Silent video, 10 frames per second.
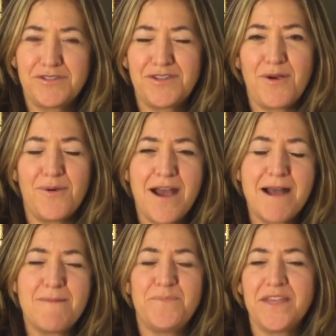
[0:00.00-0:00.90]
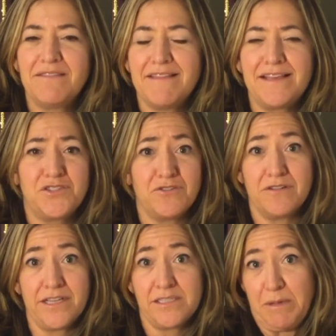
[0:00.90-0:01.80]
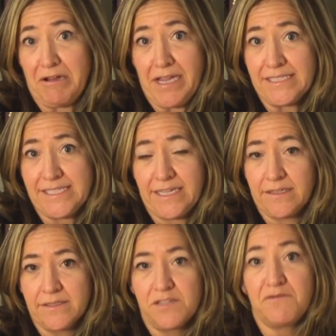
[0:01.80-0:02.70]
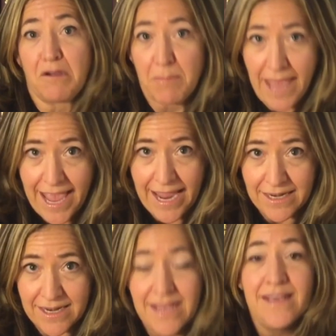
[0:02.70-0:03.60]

So, um, unless you're experiencing severe pain